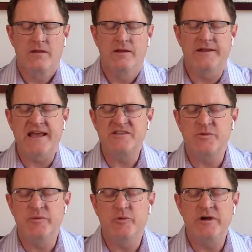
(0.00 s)
And as
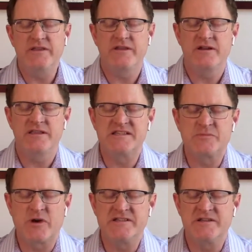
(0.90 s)
we breathe into this
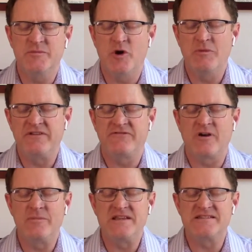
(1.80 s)
present moment,
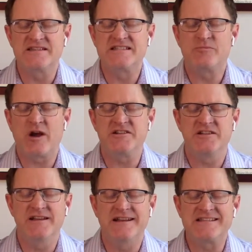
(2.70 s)
from this
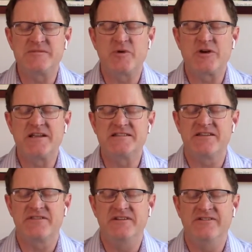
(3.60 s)
expression and experience
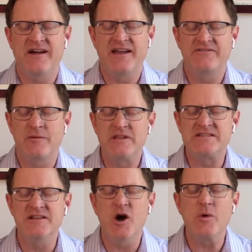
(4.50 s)
of the divine, from this
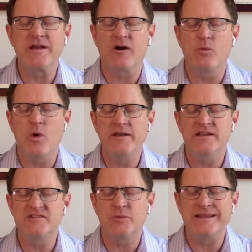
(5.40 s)
knowing our
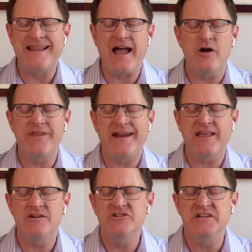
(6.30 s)
oneness, we allow that
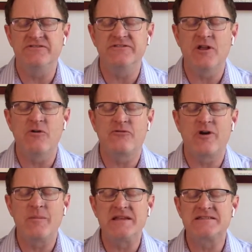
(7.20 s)
energy to flow
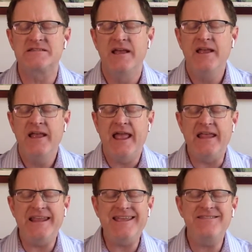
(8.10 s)
from us.
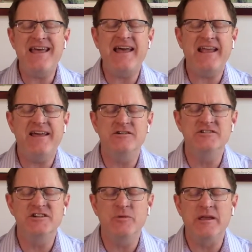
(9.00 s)
And in that
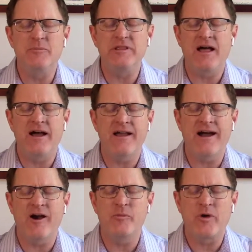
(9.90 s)
energy, we apply
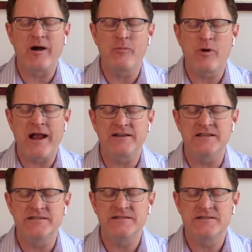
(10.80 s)
our prayer
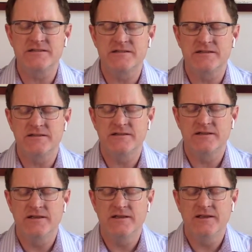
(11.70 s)
practice.
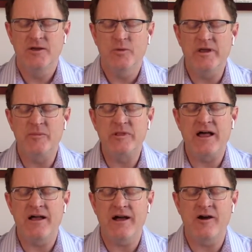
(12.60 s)
We
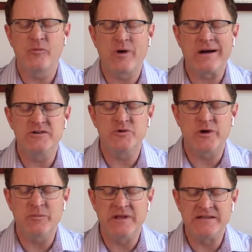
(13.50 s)
apply our prayer
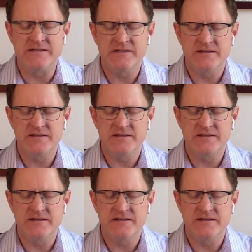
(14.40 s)
treatment.